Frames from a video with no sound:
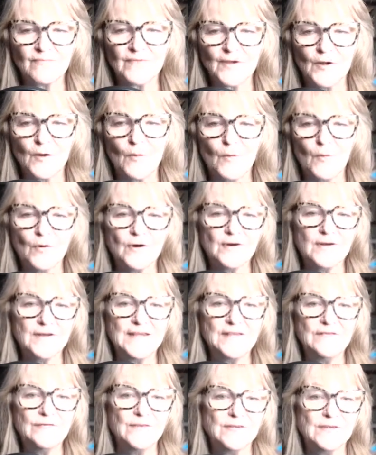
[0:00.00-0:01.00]
Or
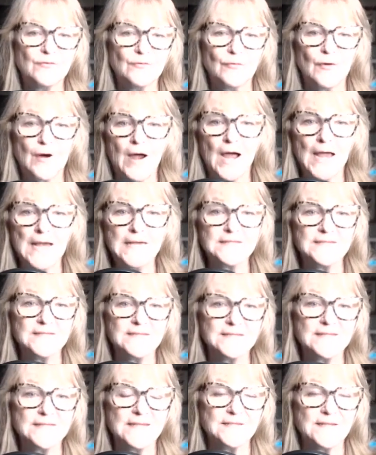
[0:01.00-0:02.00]
even cries and
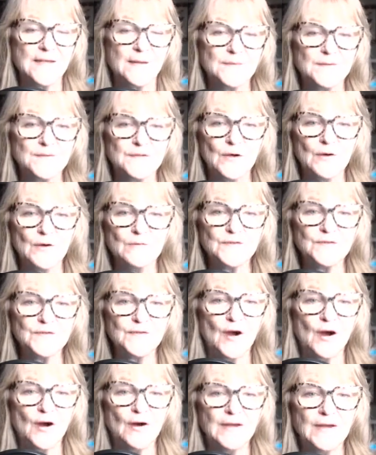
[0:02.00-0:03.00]
says, I'm so
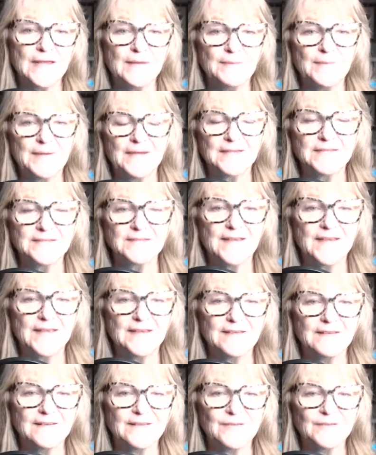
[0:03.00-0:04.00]
sorry. But it's like,
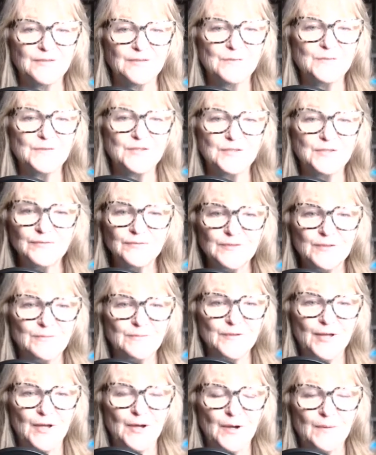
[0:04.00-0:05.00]
you still don't
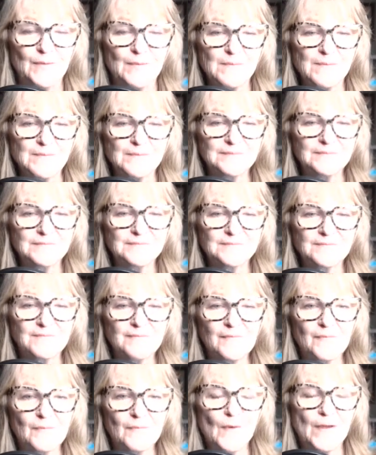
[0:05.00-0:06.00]
know
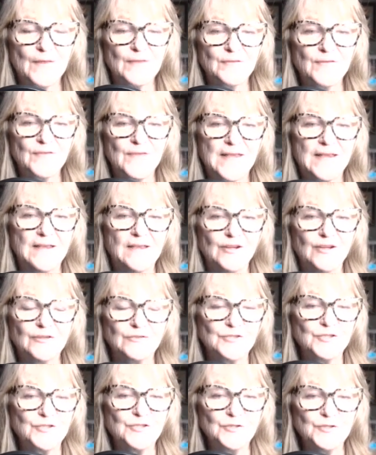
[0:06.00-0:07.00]
whether they
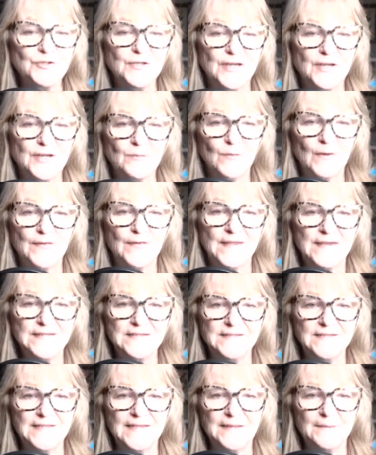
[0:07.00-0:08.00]
understood what they
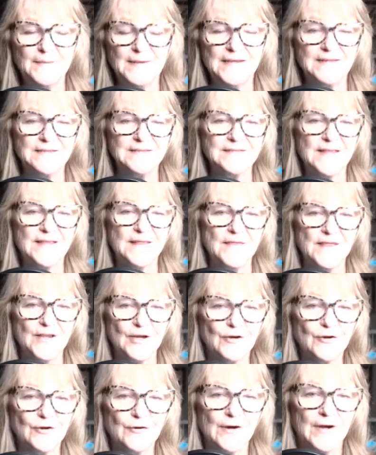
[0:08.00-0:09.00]
did, because then they're
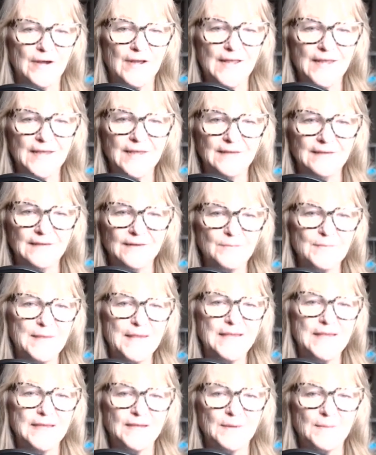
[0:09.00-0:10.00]
crying and they're
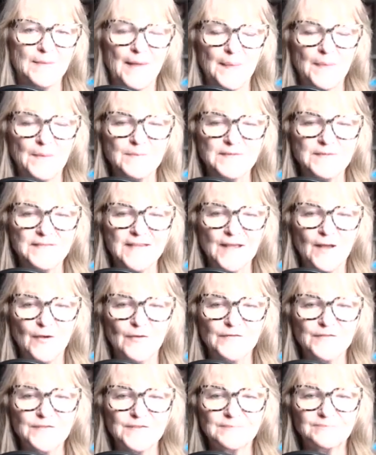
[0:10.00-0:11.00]
making it about
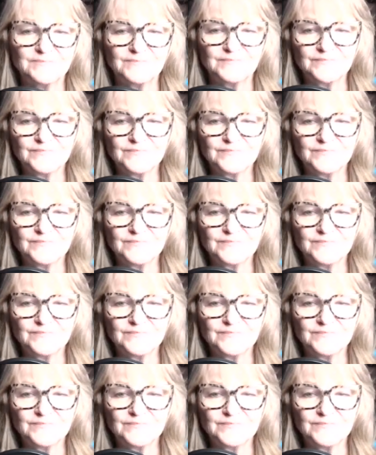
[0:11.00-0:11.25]
themselves.